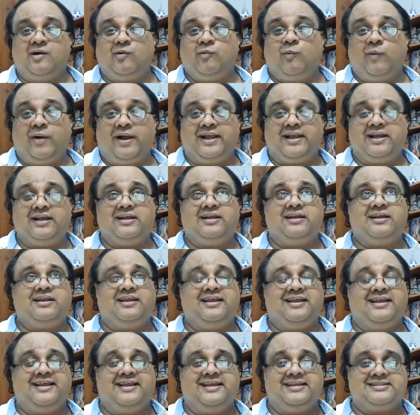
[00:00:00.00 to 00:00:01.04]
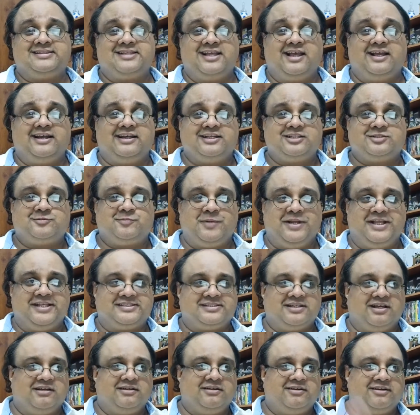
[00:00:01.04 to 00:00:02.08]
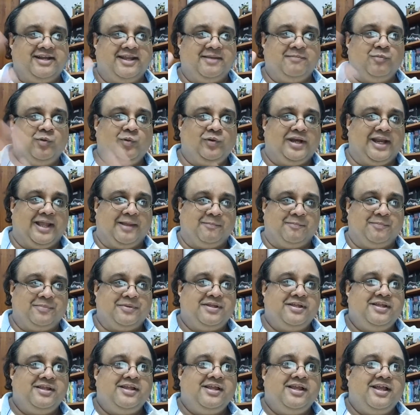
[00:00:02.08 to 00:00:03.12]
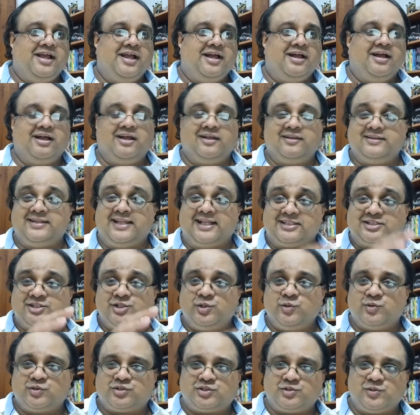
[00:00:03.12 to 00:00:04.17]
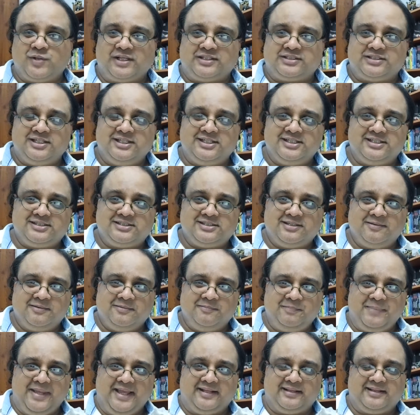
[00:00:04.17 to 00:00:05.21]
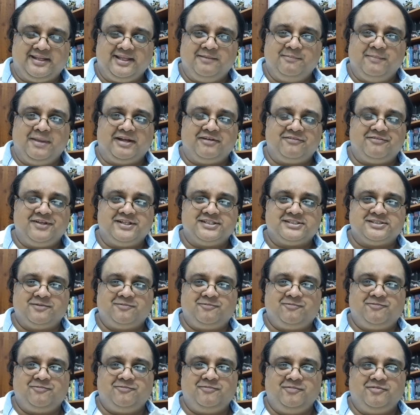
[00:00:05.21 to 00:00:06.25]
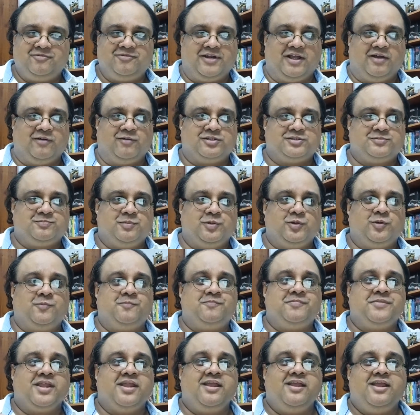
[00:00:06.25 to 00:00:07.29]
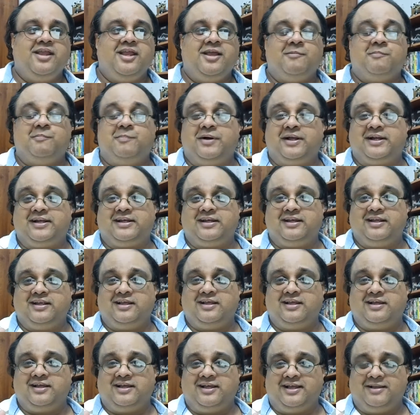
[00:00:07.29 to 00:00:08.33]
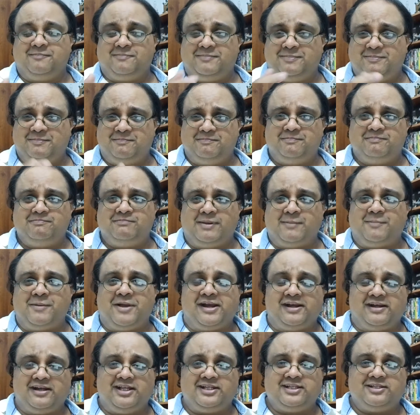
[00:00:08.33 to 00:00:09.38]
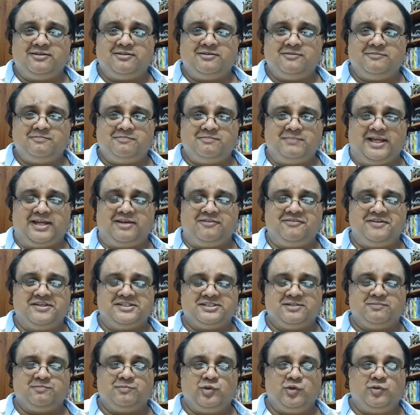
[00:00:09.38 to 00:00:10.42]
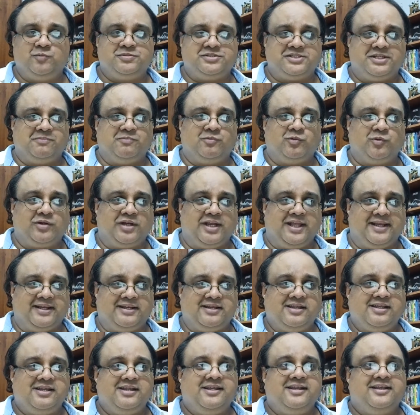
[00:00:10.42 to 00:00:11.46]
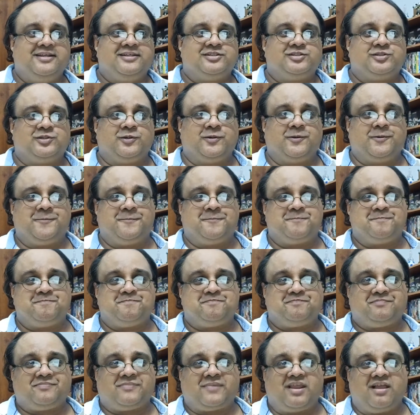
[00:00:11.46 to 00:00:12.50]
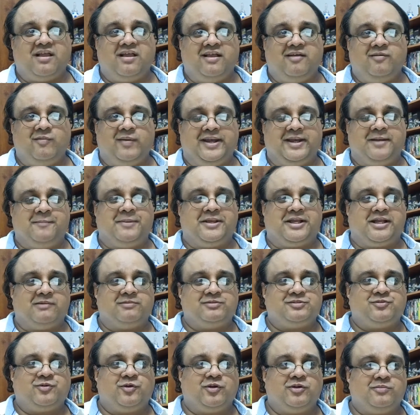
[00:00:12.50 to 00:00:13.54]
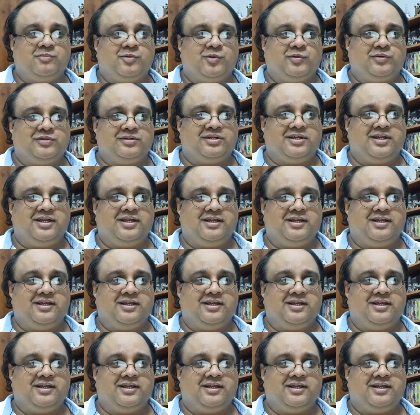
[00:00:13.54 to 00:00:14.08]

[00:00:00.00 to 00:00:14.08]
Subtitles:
while his hand is placed under a moon lamp that's used to actually make the Marifesa flowers bloom. But apparently the Marifesa blooms in moonlight. So when it becomes full moon,